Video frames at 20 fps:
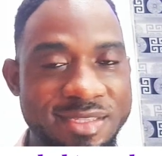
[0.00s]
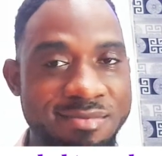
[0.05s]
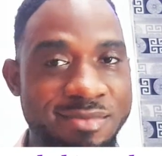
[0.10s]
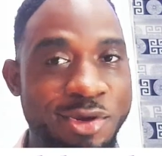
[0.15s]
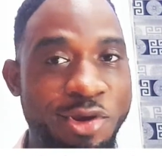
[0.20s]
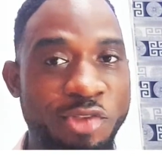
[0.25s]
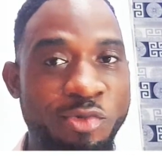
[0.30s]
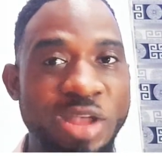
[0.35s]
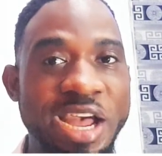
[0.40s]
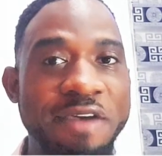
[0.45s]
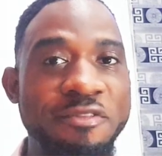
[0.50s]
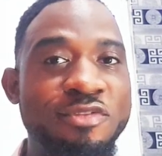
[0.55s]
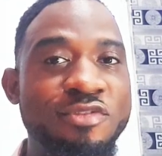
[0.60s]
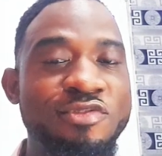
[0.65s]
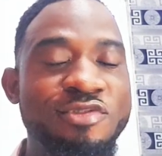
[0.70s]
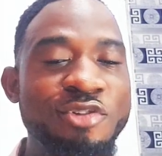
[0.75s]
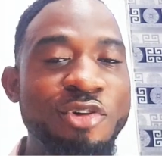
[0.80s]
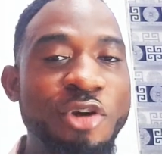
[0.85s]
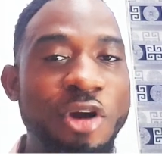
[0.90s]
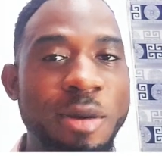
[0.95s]
Because we have
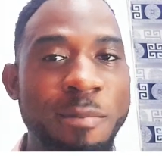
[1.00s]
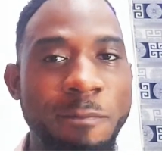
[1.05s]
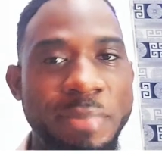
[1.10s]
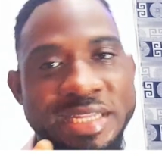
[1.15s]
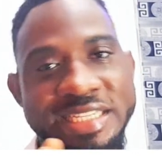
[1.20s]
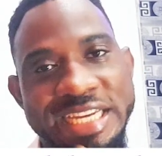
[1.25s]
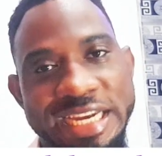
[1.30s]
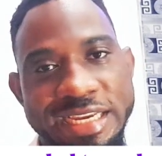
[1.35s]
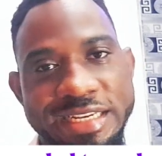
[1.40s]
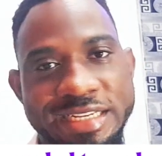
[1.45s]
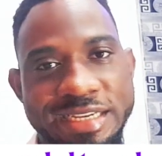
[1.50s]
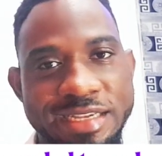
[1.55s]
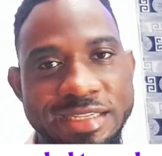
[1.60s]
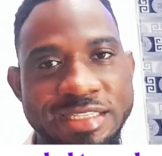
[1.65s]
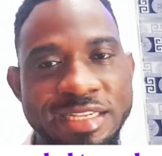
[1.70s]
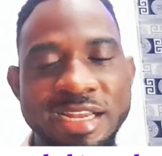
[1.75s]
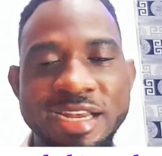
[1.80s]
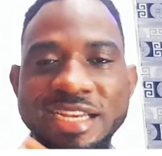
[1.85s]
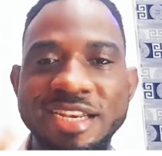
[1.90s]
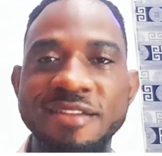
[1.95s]
two complete
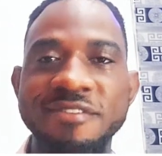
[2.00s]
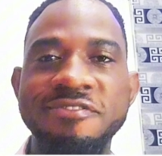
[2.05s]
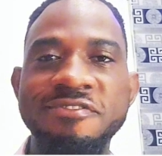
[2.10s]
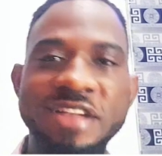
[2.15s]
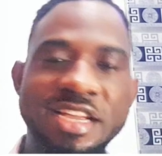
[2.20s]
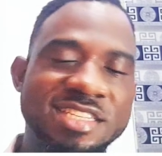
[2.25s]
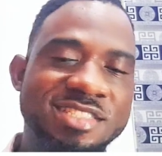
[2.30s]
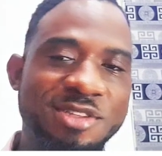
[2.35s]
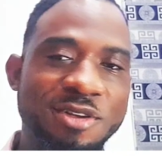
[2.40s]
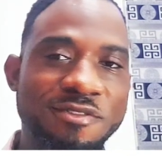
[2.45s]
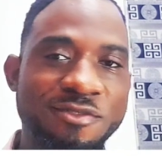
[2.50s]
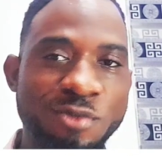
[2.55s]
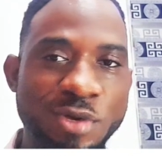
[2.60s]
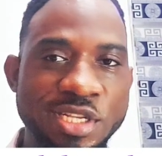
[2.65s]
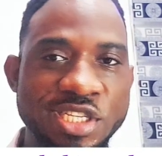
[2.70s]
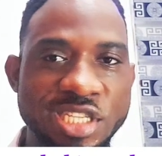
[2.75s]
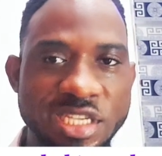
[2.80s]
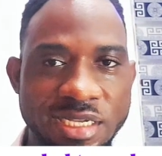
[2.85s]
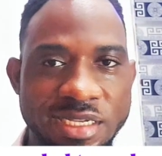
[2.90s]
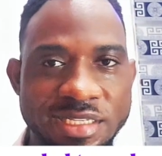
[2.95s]
ideas. The first of
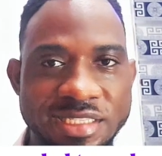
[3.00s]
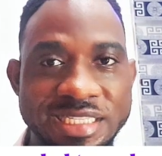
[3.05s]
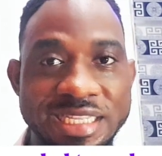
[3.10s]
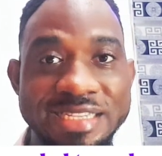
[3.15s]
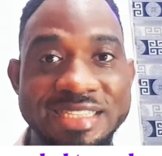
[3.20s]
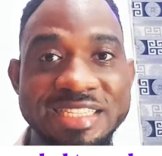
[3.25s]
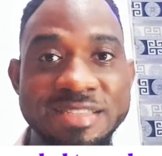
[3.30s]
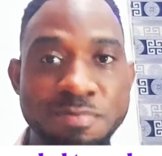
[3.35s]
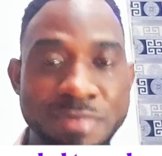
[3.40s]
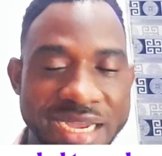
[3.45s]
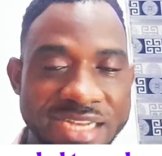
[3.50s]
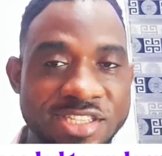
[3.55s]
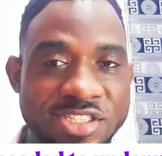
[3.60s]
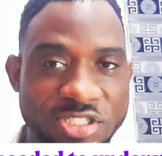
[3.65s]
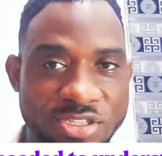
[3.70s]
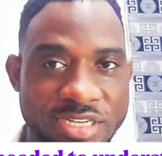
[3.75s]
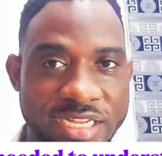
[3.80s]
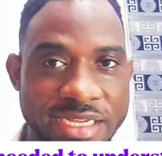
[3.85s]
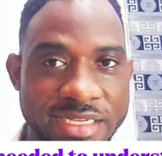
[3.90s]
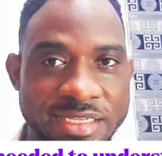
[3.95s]
which is the smart
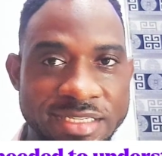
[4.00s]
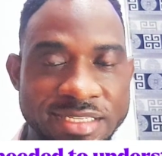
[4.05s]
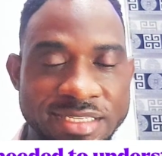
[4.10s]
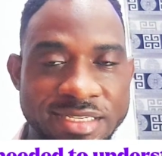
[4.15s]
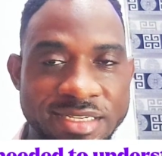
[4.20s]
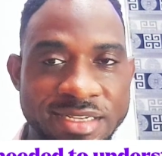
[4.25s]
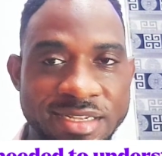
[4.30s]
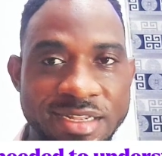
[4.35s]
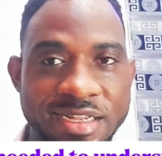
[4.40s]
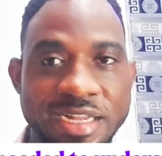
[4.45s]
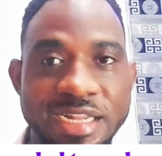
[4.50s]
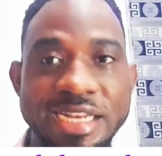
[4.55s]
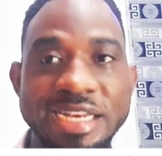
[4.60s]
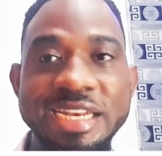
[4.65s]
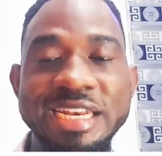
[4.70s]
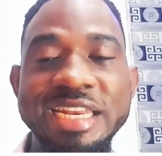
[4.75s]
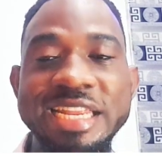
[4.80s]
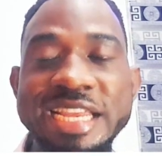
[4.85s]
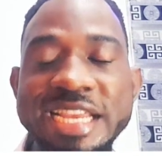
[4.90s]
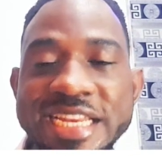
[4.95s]
student
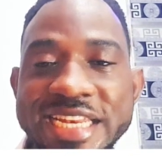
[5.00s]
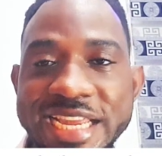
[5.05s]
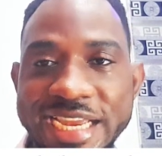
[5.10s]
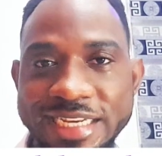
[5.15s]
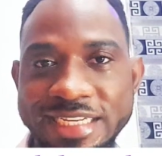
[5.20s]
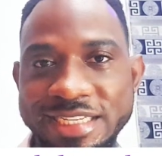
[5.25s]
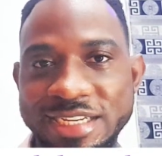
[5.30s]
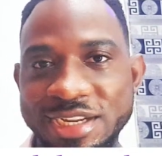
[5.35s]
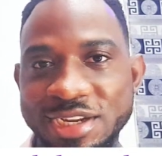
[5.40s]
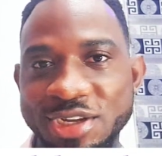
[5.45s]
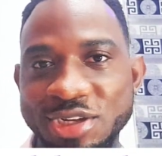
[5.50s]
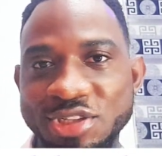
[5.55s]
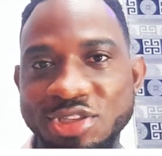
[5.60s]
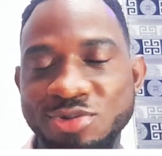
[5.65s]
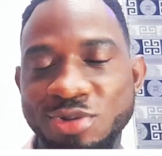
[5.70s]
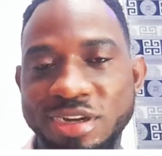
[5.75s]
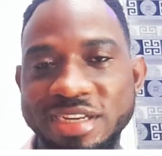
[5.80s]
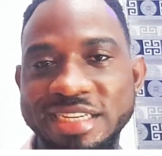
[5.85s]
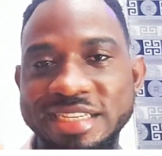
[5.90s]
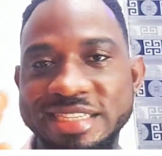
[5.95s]
needed
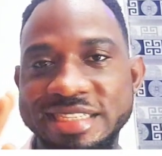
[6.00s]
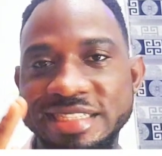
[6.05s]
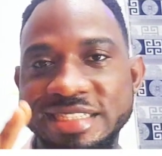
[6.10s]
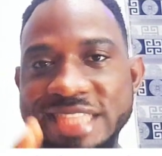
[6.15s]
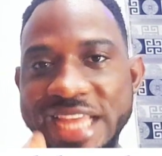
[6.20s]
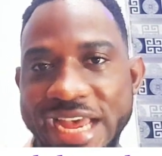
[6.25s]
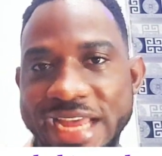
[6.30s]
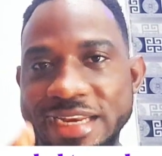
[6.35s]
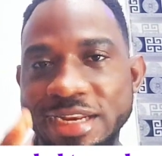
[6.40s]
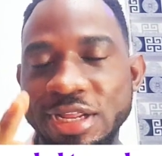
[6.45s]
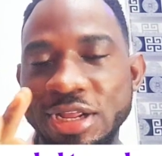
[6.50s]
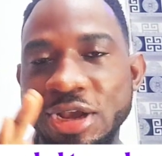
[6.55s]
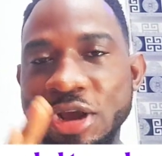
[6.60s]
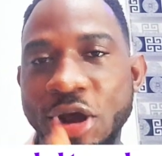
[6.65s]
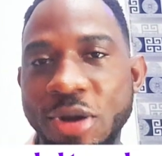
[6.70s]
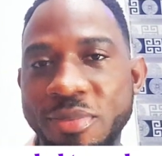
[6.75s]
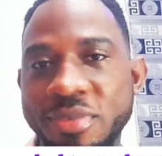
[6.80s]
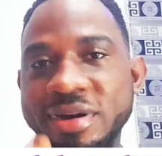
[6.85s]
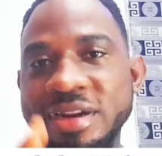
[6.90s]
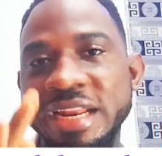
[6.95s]
to understand
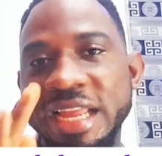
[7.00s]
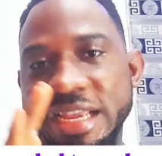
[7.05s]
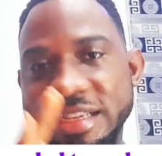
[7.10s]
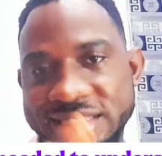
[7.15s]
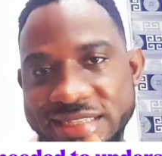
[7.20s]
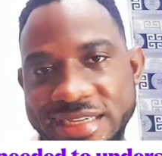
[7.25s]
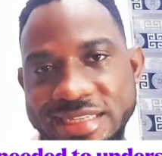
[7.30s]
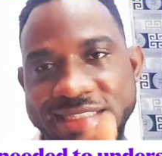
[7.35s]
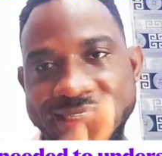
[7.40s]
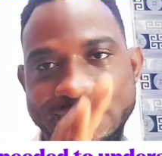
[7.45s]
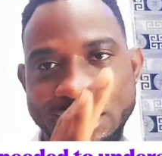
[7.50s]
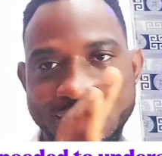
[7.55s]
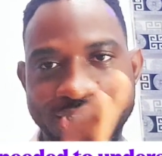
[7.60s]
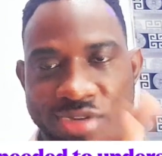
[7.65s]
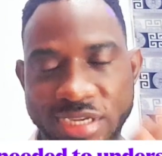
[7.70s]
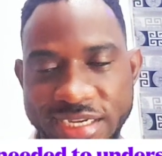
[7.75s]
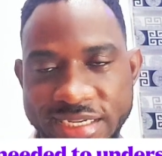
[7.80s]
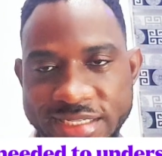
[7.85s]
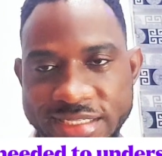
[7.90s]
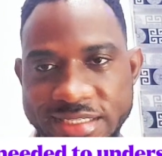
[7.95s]
common SAT
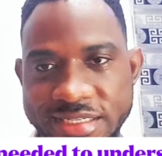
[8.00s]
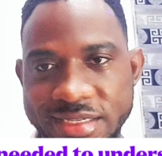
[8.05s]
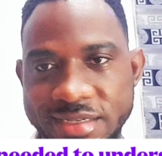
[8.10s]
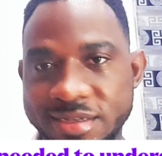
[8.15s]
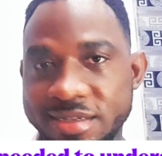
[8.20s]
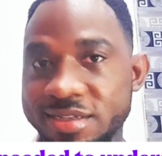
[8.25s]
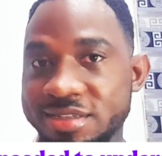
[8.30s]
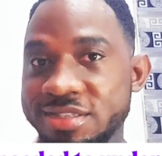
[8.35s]
tricks.